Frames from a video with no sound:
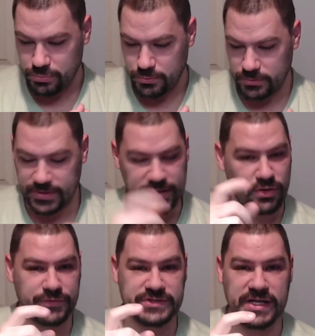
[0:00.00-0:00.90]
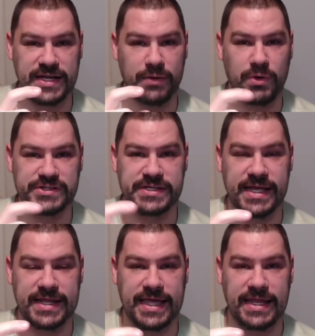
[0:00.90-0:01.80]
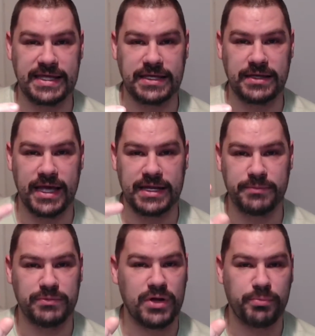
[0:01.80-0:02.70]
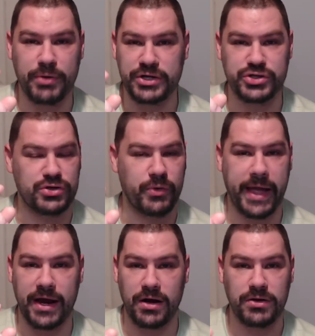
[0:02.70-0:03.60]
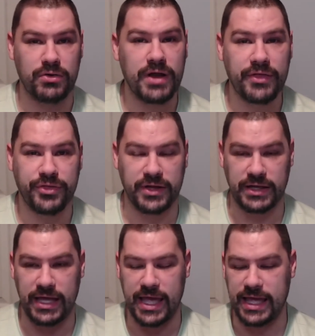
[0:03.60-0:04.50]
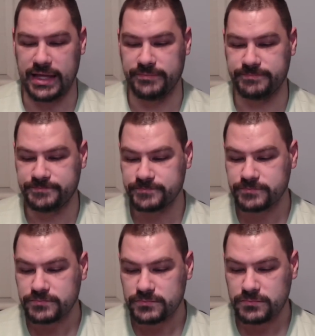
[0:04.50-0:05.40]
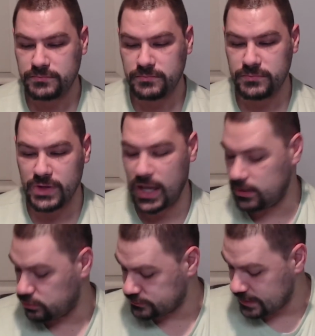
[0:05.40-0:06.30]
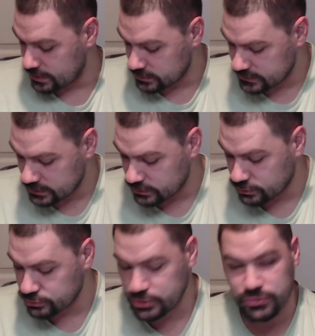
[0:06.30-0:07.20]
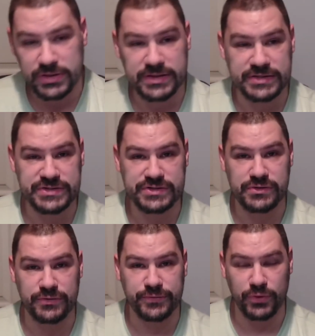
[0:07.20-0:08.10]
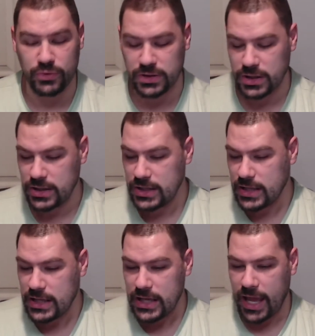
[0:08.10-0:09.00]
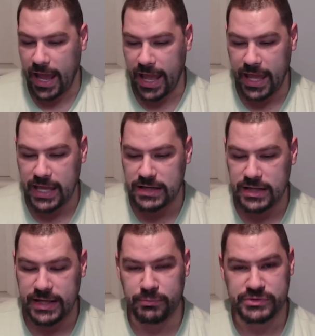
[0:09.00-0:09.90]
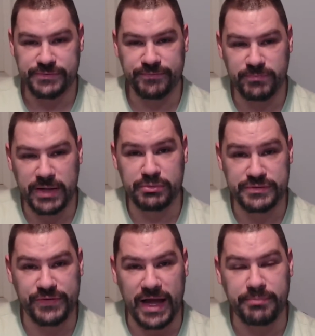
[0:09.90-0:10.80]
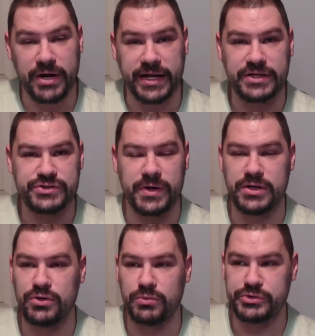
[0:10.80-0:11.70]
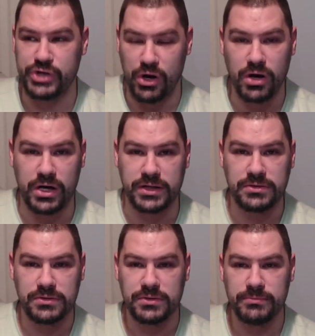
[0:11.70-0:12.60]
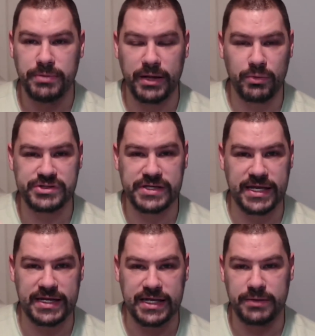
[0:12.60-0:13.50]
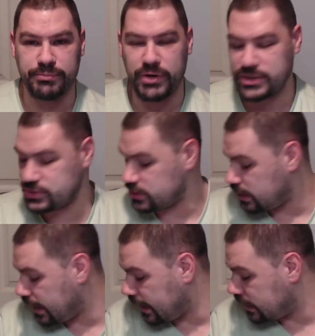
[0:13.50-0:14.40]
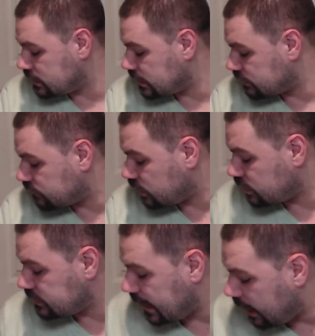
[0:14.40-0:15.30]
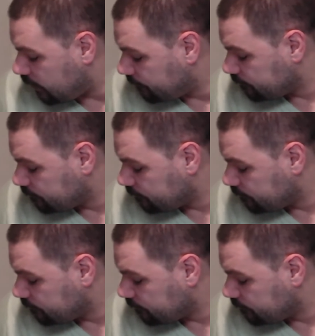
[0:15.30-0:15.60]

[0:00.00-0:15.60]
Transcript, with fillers: then all of a sudden I wasn't getting any no pressure, no air, no nothing, and I looked down at the little unit that sits on the floor, and it was vibrating, so I knew it was on, but I wasn't getting any pressure. And it turned out